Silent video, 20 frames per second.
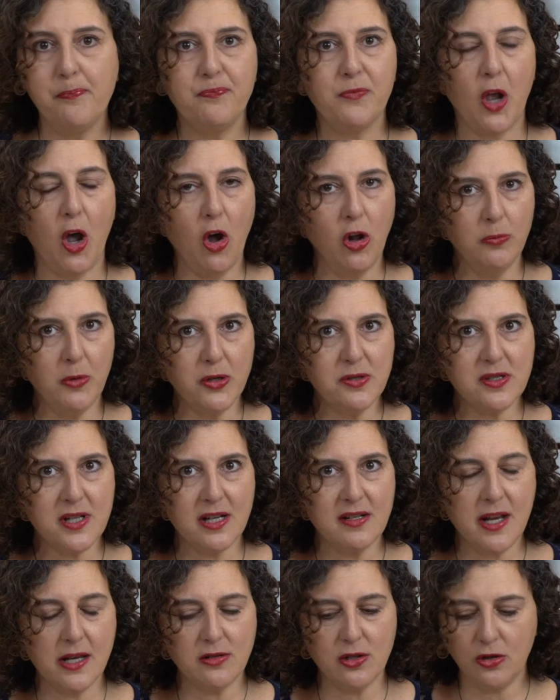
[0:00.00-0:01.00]
Almost
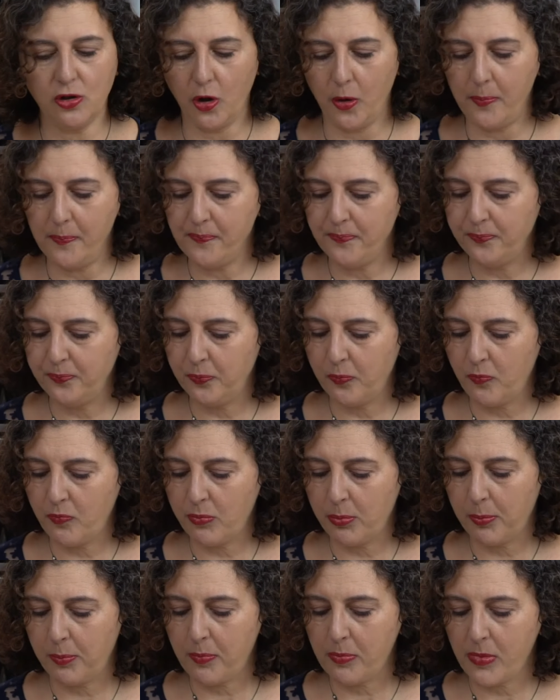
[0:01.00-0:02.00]
identical.
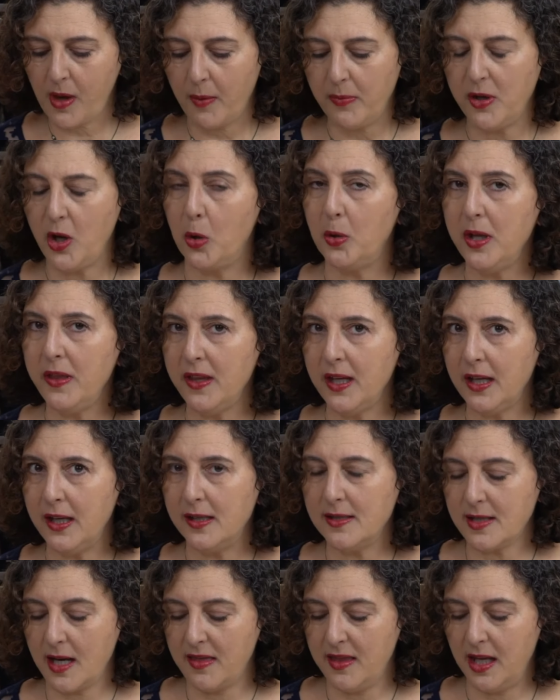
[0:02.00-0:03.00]
The only thing
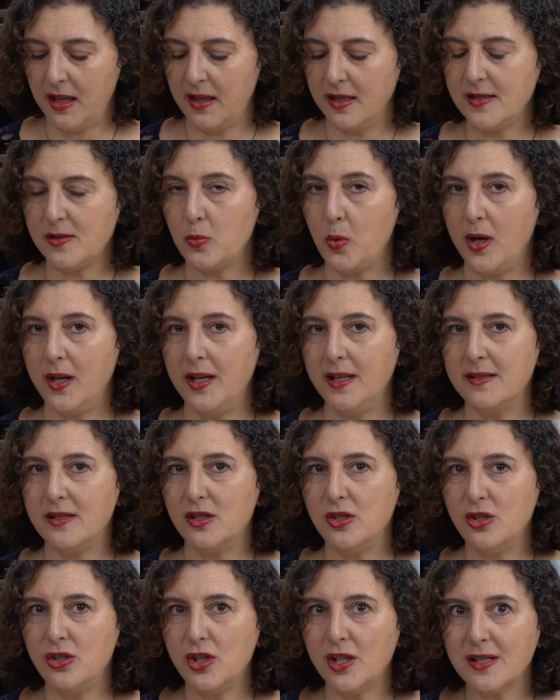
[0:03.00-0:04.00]
is, I think this one
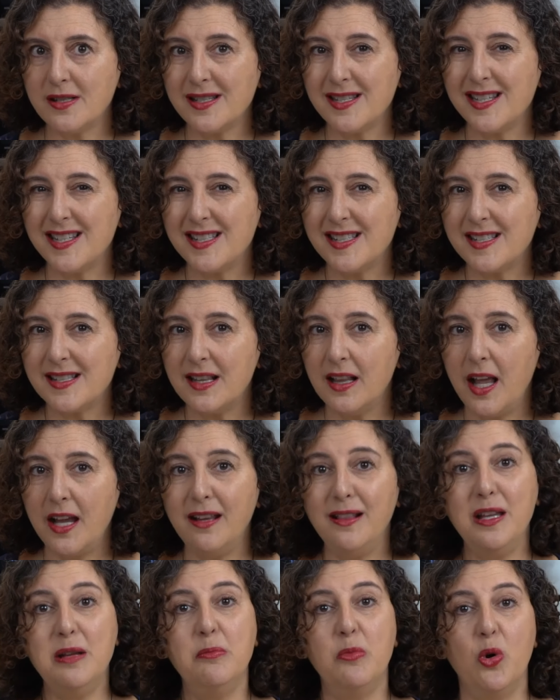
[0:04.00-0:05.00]
is just
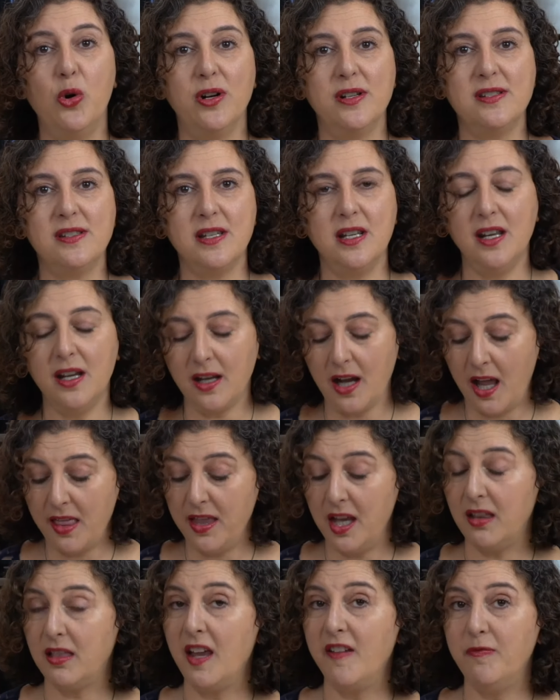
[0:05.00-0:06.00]
slightly more acidic. I
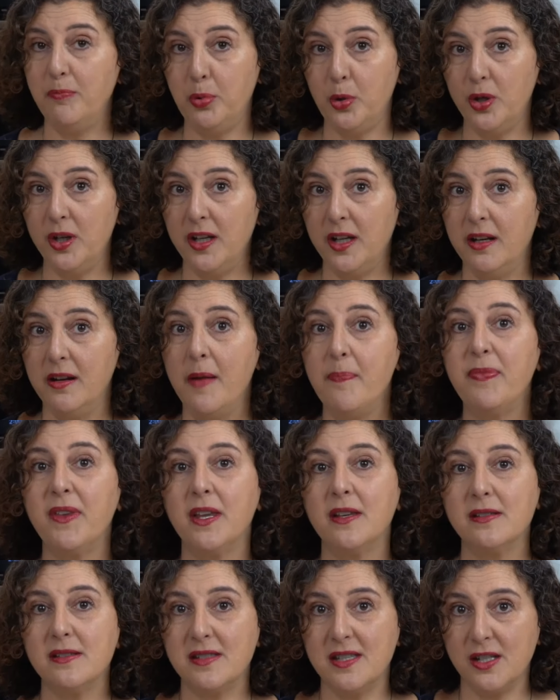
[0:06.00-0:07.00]
think they've put in
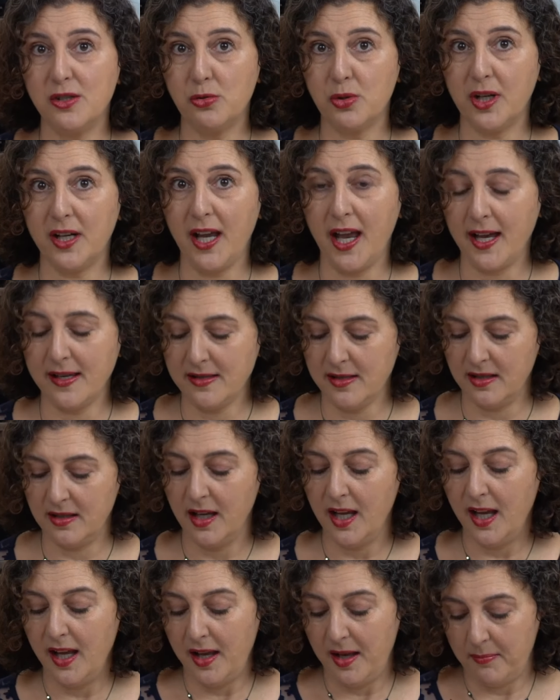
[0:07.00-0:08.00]
citric acid
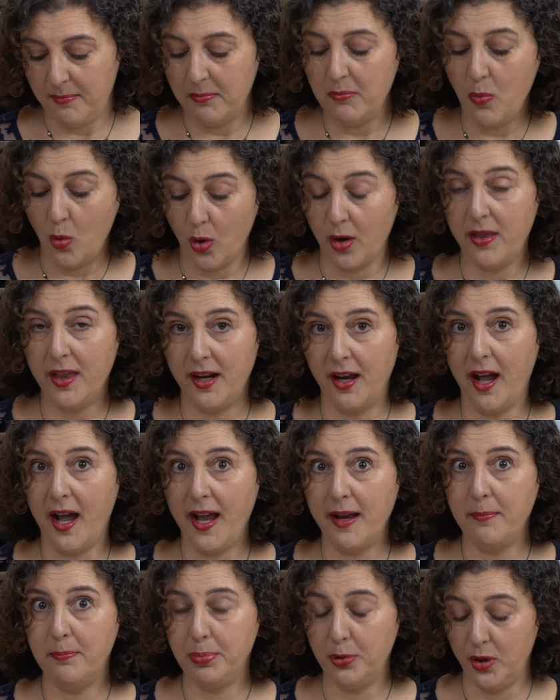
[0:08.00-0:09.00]
more than
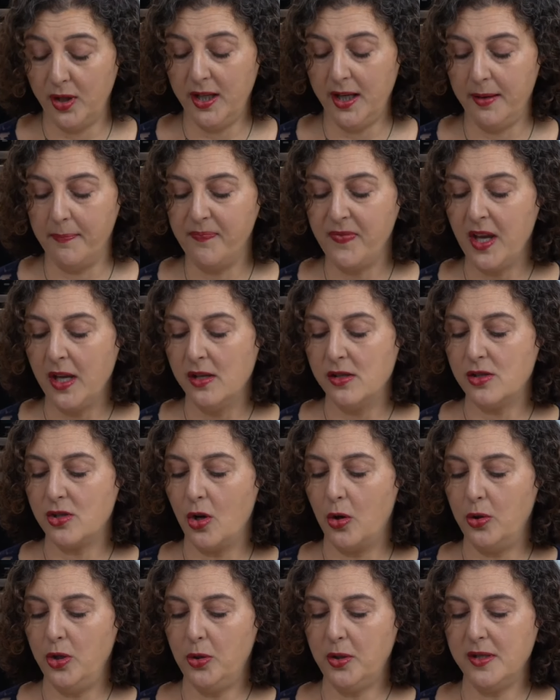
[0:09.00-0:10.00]
I put in.
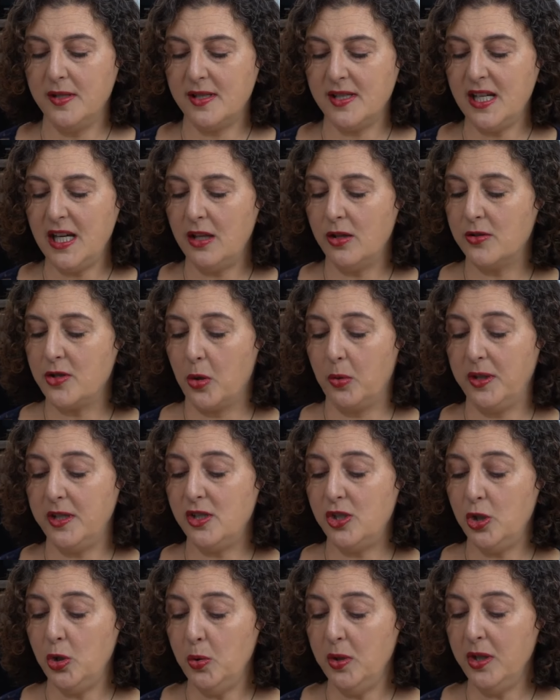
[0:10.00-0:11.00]
So you can see there's only
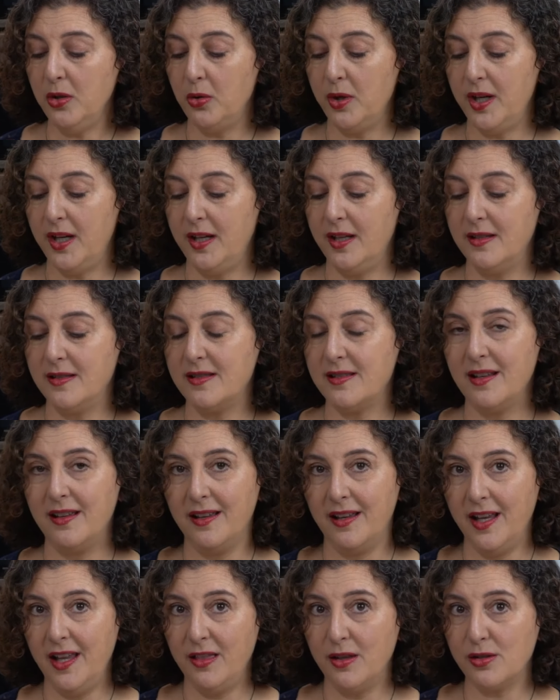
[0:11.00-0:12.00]
2 ingredients
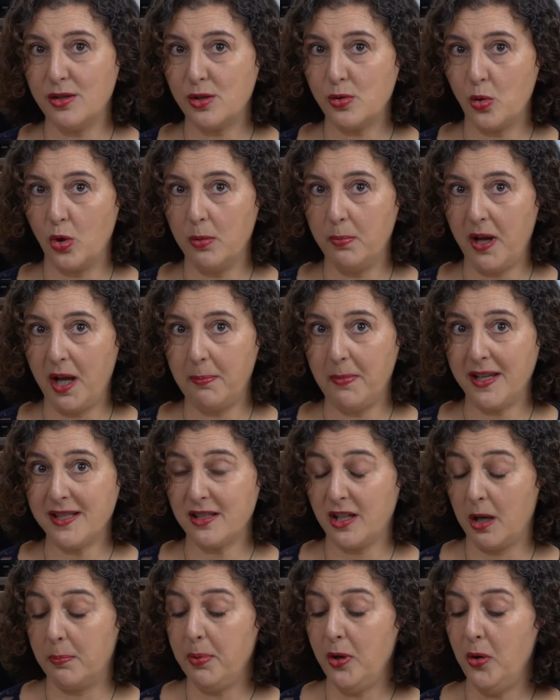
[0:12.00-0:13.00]
in the store-bought
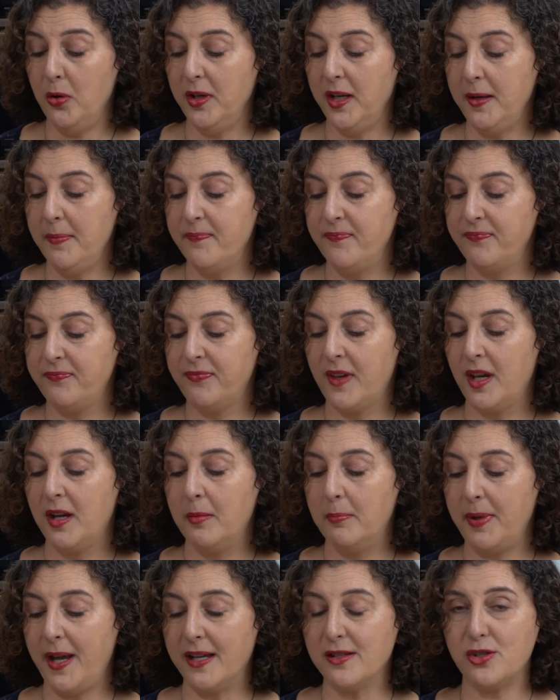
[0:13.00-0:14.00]
mascarpone:
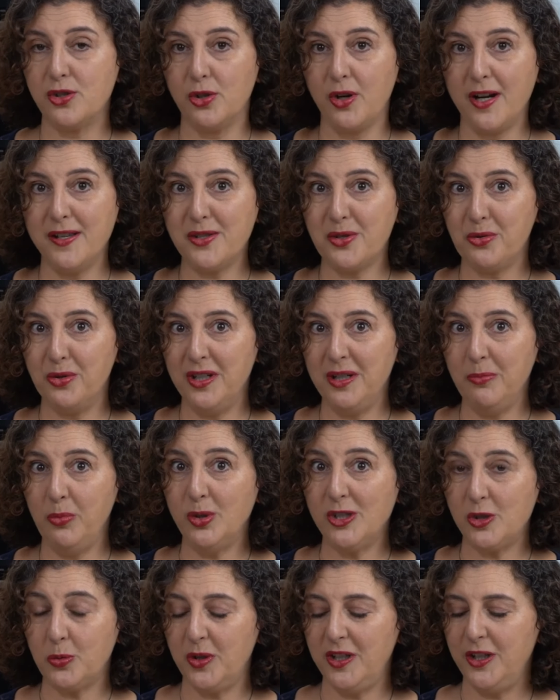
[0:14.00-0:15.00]
pasteurized cream,
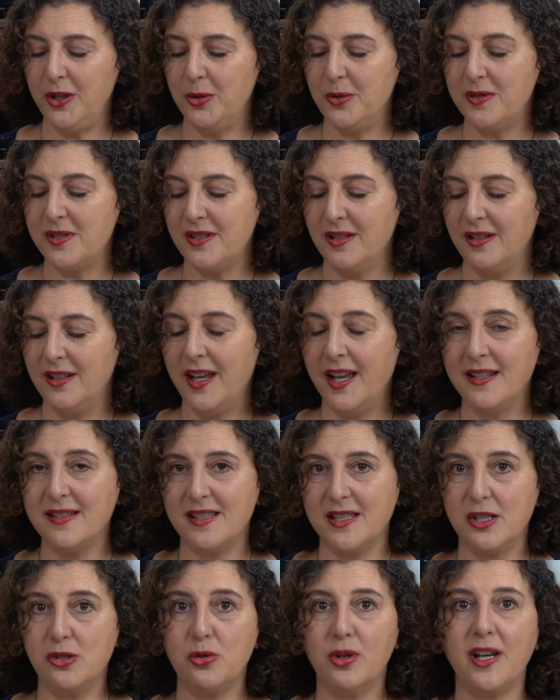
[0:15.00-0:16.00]
which we used, and
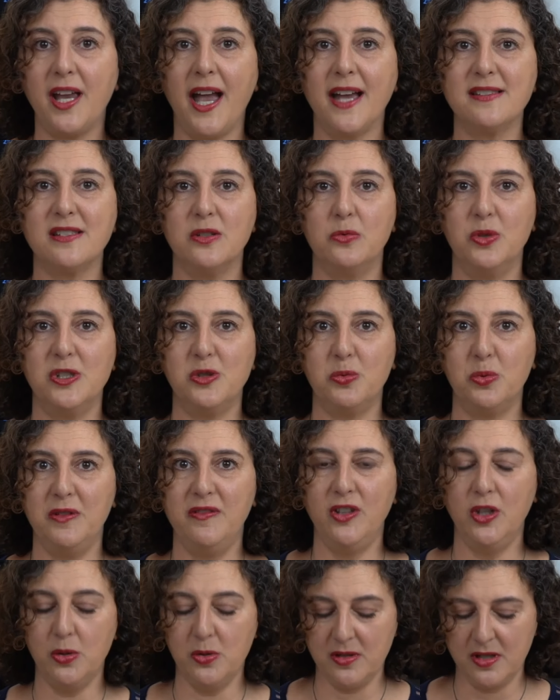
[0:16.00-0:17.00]
citric acid, which we've
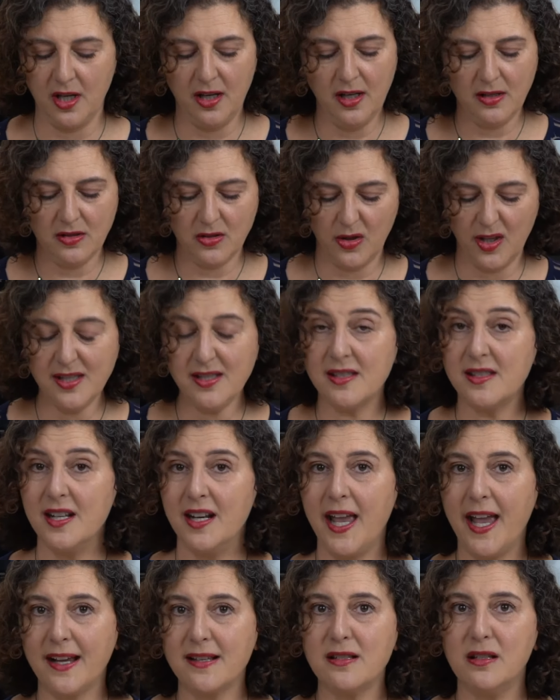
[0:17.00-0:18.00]
used. So this is an
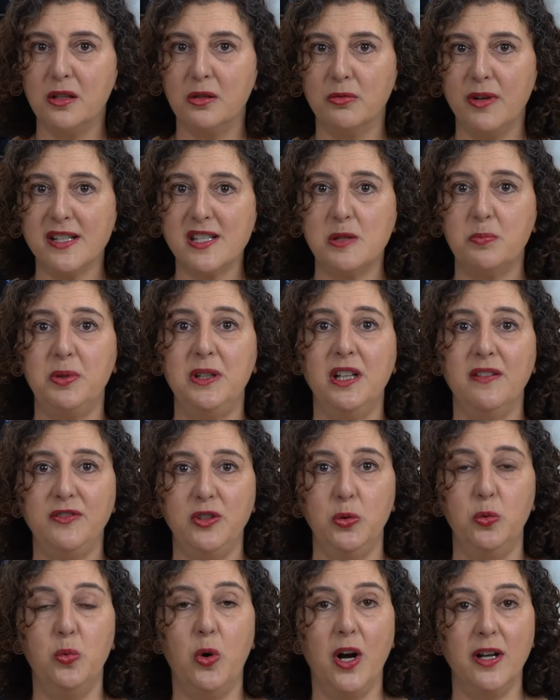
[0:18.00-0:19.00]
excellent recipe if
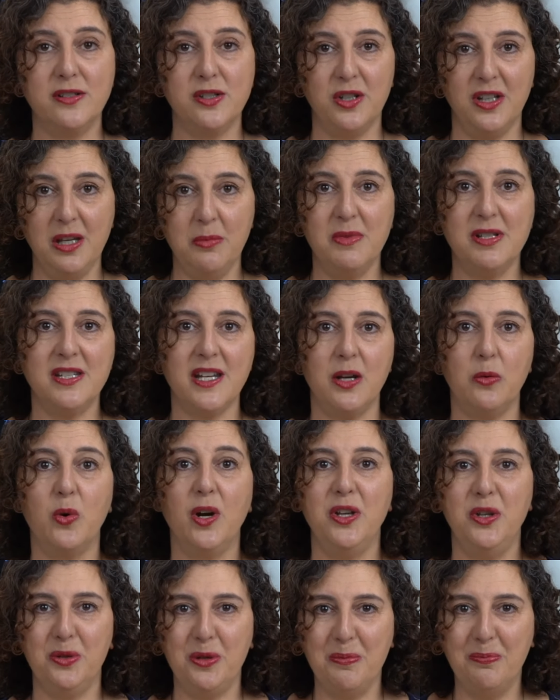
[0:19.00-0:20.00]
you want to imitate
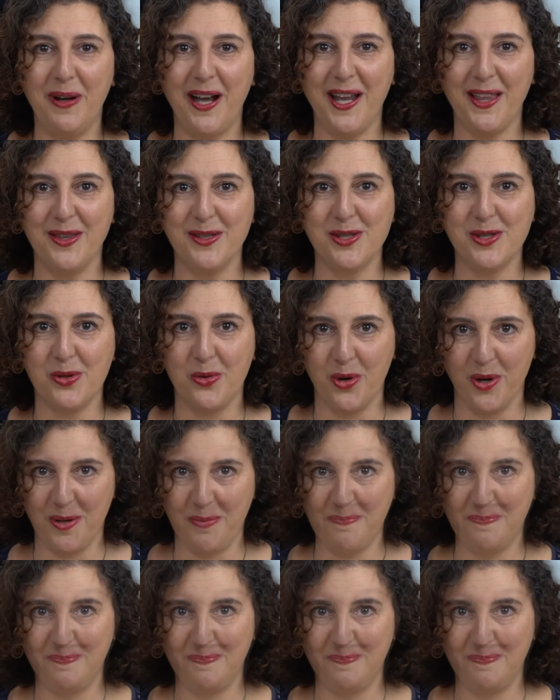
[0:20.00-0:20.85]
what you can buy in the store.